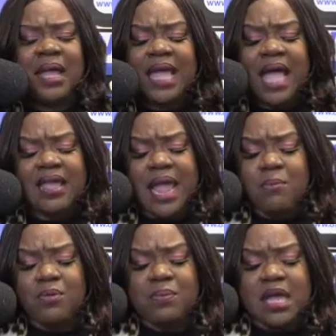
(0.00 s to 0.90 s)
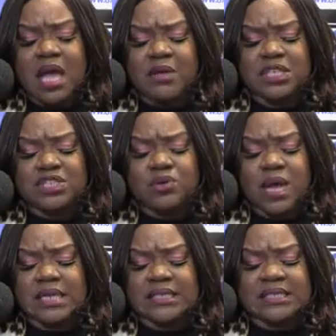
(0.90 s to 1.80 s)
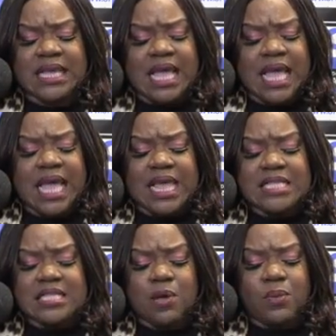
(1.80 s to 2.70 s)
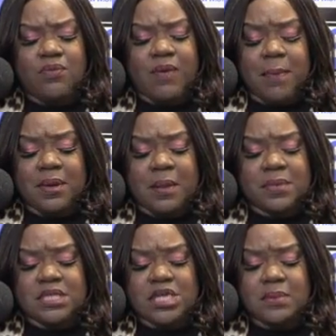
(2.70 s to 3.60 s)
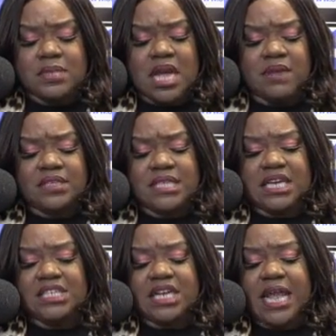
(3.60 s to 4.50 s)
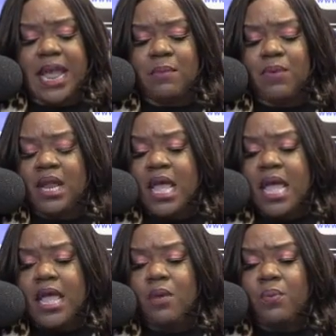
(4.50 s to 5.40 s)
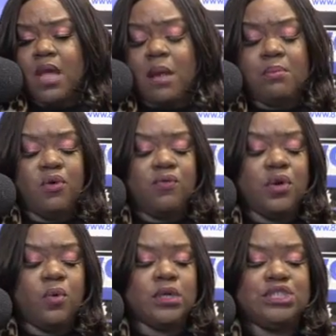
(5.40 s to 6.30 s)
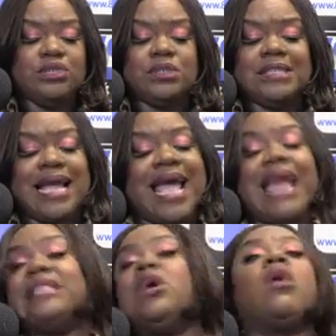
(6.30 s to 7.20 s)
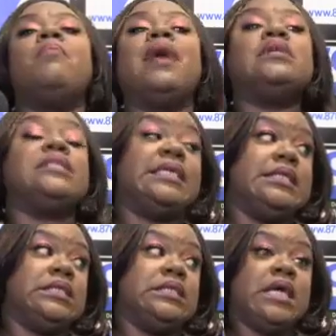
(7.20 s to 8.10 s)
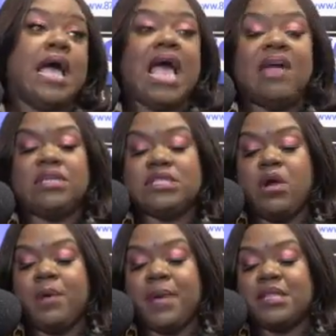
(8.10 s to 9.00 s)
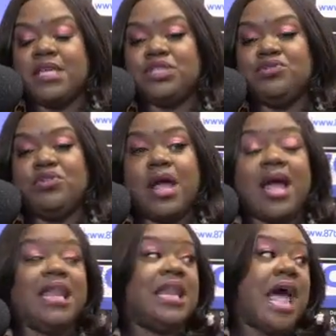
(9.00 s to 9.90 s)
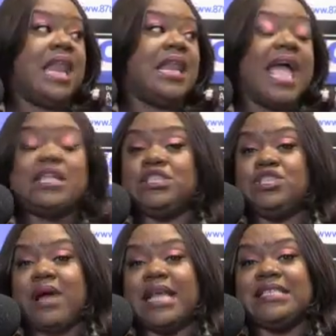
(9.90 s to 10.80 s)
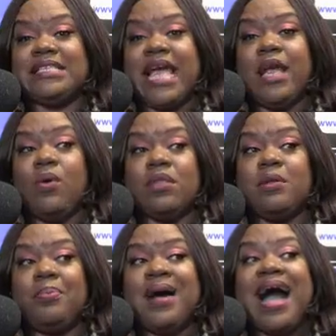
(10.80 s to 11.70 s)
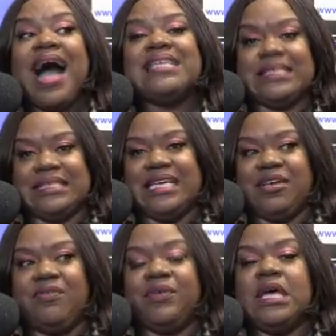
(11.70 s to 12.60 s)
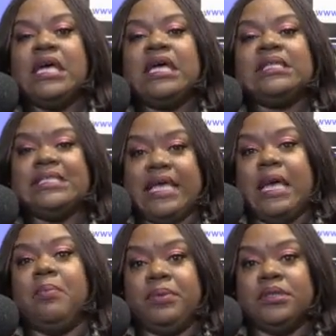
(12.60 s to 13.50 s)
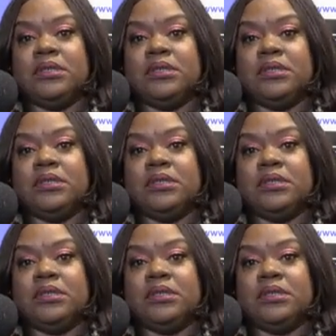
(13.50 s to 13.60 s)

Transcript: guy Cameron Mingo has joined us. And so we're wrapping up the Terps conversation, Cameron. And we are moving on to, because I got to talk about this. I have to talk about this. I like to try to stay on the positive tip,